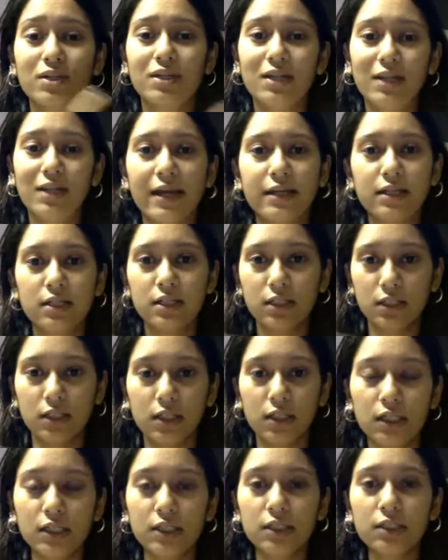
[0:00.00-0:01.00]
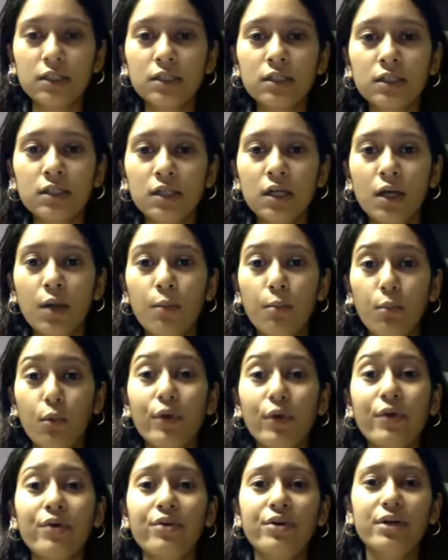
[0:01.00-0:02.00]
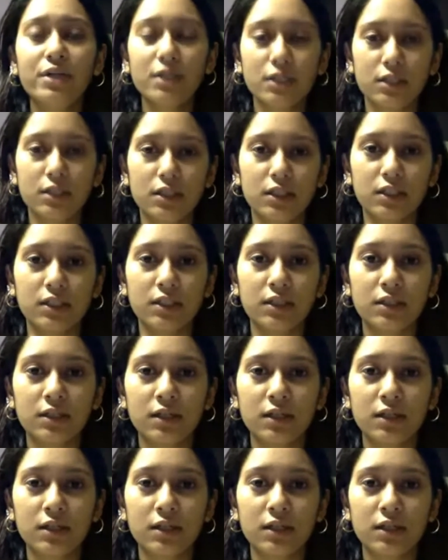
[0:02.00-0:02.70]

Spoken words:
collected earlier more critically,